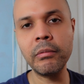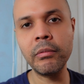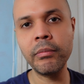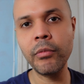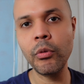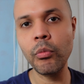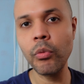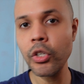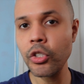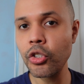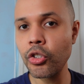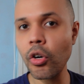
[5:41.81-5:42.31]

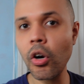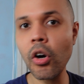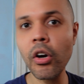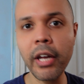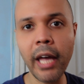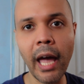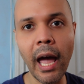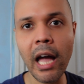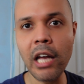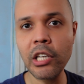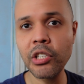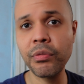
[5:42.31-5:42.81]
withdraw
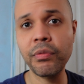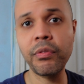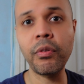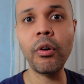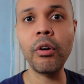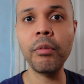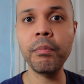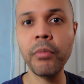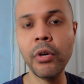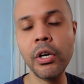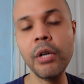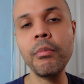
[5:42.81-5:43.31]
cash
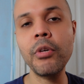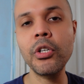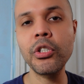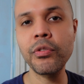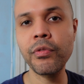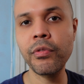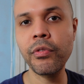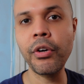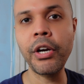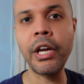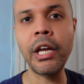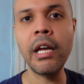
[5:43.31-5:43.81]
for pretty much
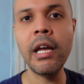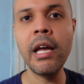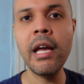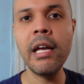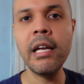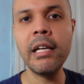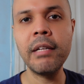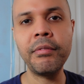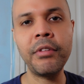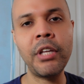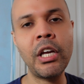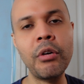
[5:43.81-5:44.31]
free.
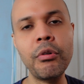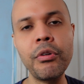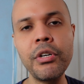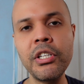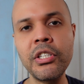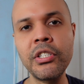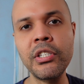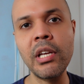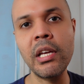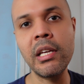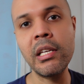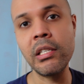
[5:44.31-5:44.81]
There
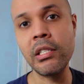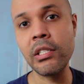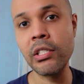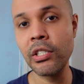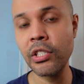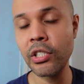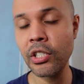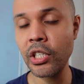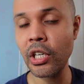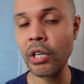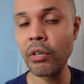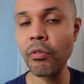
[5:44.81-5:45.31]
is
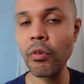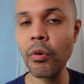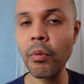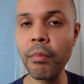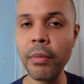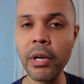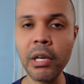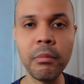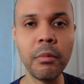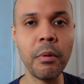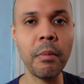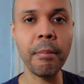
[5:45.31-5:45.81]
zero
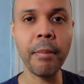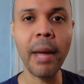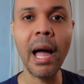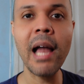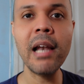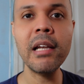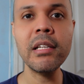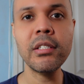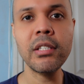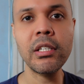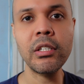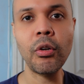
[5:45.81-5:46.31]
minimum
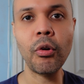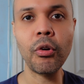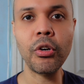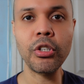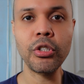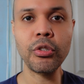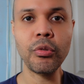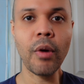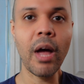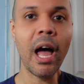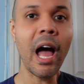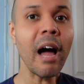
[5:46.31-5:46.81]
balance in order
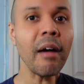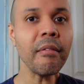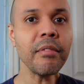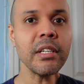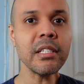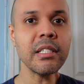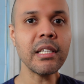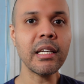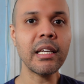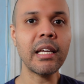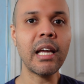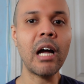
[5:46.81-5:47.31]
to have
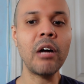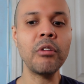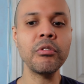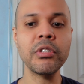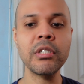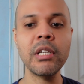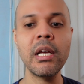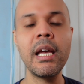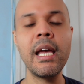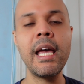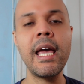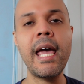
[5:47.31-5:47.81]
this
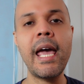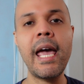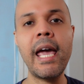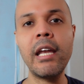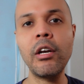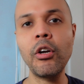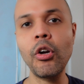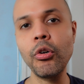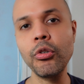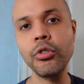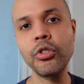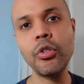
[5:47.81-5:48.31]
account.
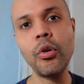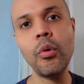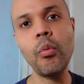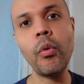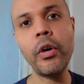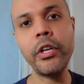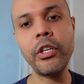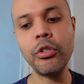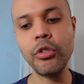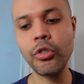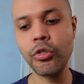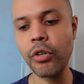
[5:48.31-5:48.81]
And also
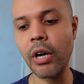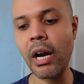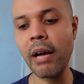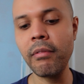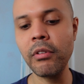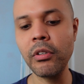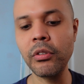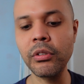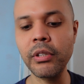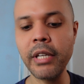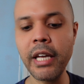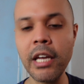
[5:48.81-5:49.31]
when you
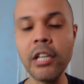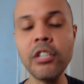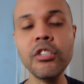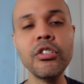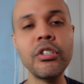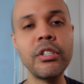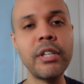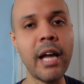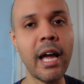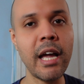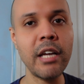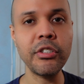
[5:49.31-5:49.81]
travel
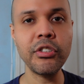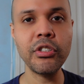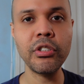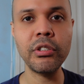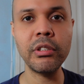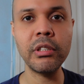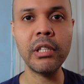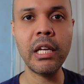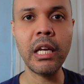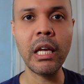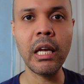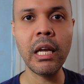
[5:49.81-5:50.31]

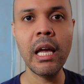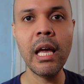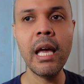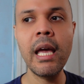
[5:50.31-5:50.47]
internationally,